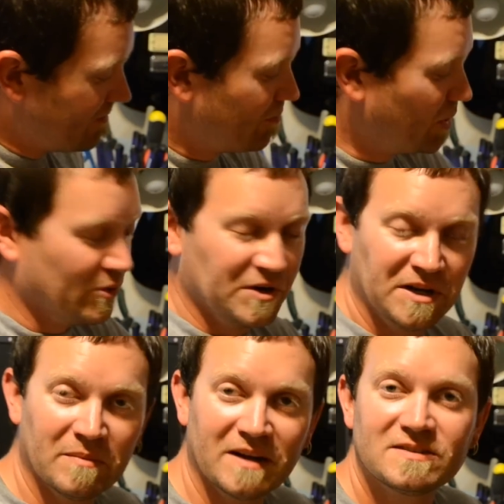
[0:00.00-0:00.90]
put one
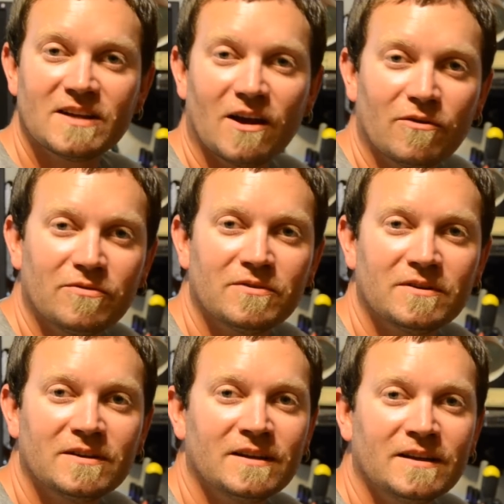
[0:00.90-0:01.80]
in myself.
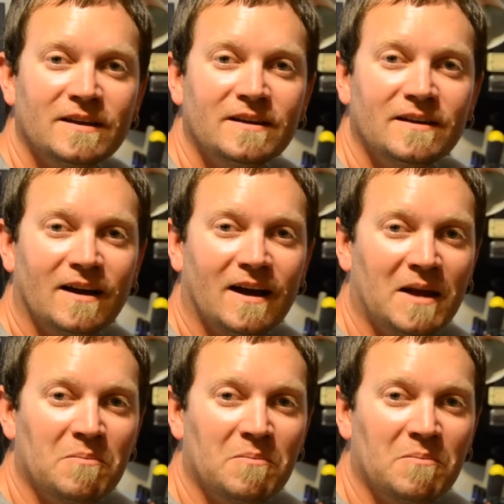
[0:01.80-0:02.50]
I